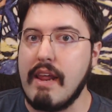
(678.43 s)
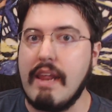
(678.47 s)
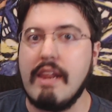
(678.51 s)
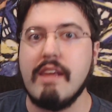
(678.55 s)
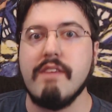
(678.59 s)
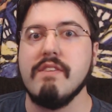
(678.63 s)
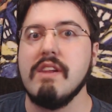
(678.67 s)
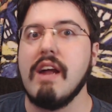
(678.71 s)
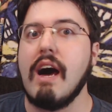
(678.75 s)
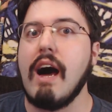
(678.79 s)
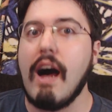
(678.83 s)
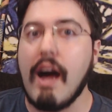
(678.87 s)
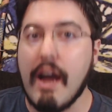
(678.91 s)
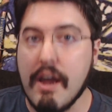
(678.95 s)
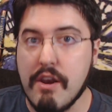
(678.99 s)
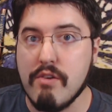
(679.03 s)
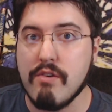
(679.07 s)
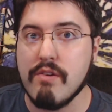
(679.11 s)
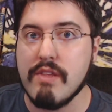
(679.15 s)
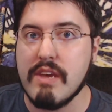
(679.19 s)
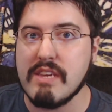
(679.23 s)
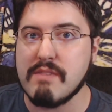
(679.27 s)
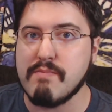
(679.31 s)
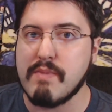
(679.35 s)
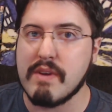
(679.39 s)
and even I knew
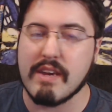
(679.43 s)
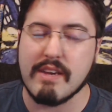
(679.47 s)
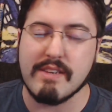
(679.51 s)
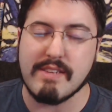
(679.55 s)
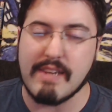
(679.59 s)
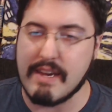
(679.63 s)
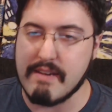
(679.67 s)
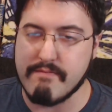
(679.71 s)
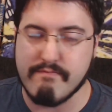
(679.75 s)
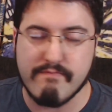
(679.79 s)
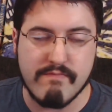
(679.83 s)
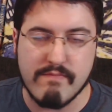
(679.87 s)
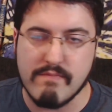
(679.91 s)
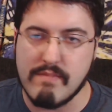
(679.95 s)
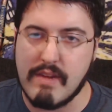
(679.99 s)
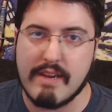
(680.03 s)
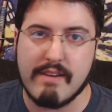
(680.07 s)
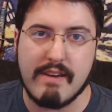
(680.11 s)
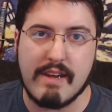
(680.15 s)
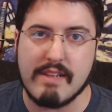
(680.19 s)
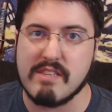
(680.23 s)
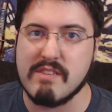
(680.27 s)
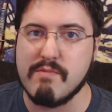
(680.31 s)
this because I I got